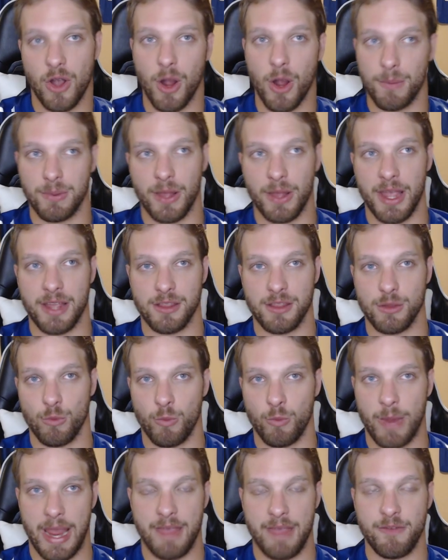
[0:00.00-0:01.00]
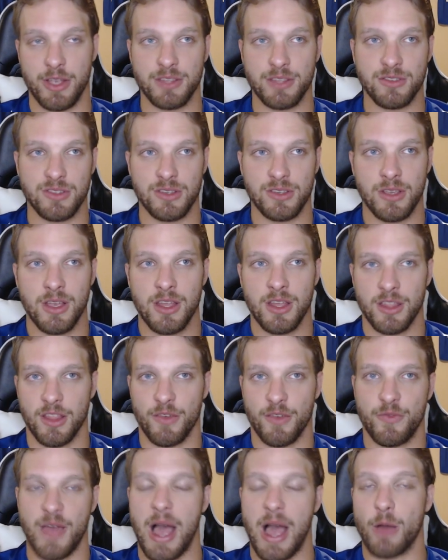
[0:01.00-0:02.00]
are playing the Ravens, the
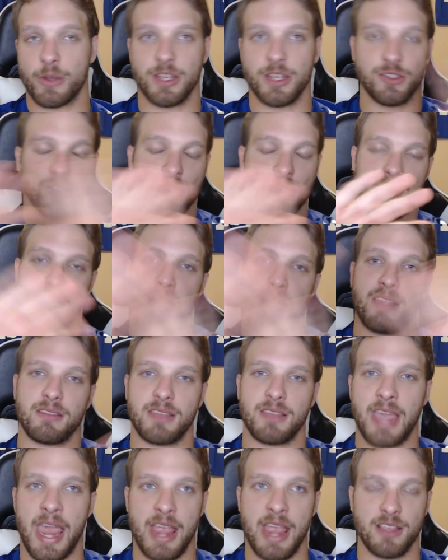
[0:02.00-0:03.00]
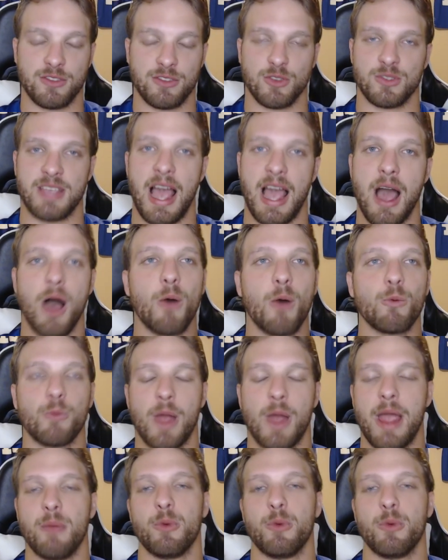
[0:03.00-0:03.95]
Falcons, so that cancels out, right?